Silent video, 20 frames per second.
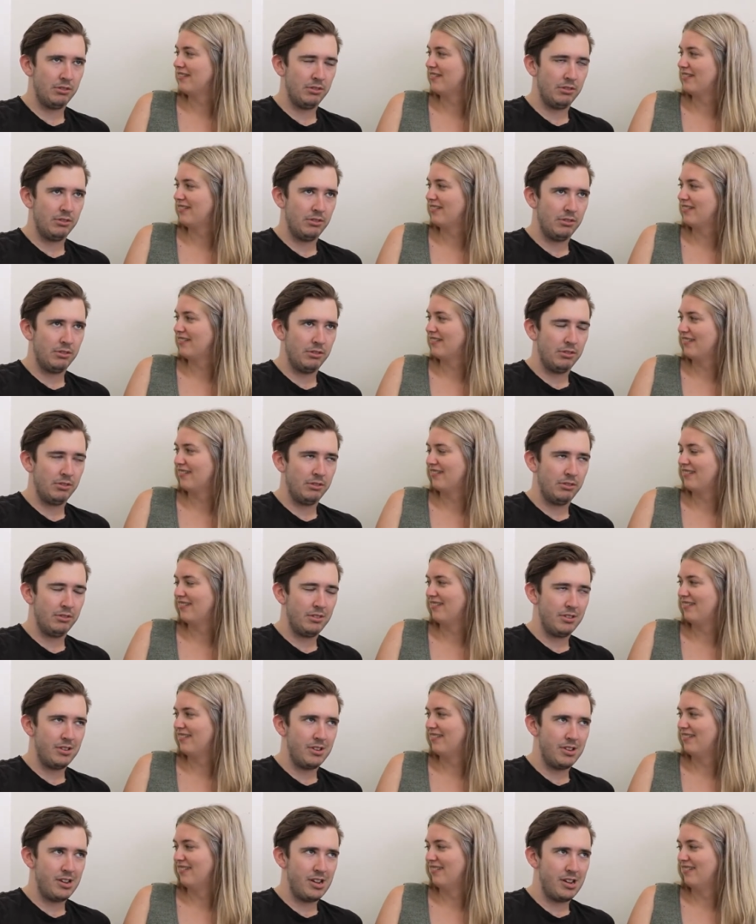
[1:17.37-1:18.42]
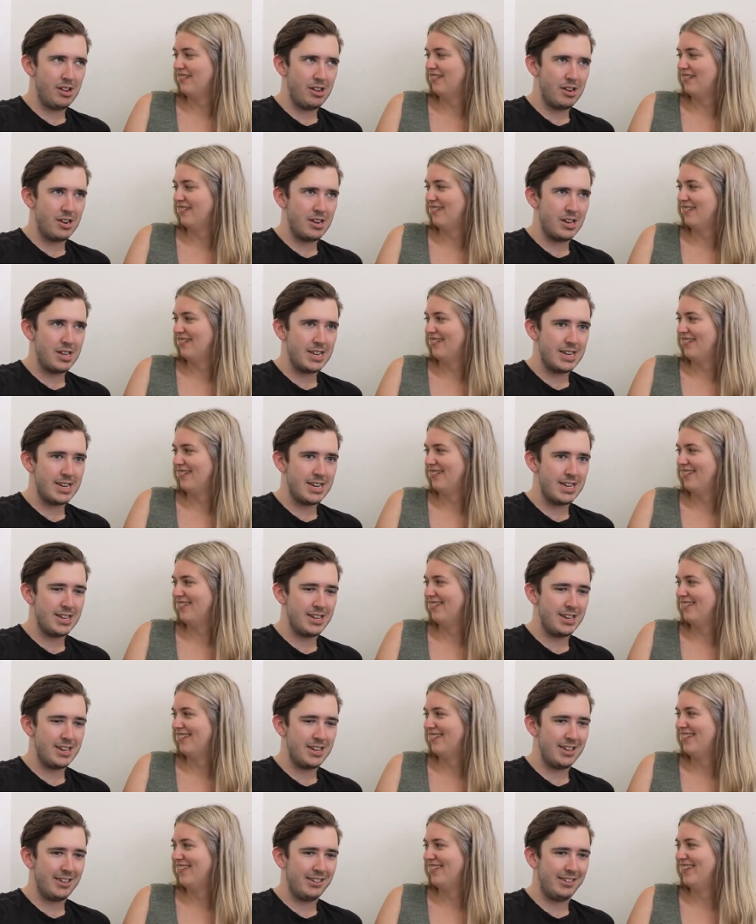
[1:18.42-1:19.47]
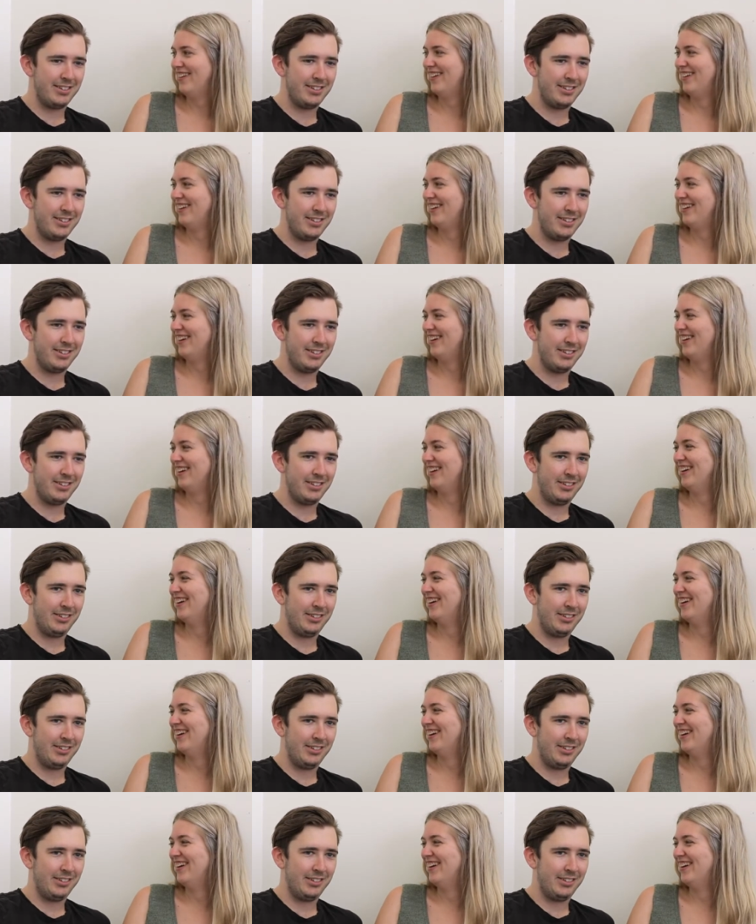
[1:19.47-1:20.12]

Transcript: Nobody speaks.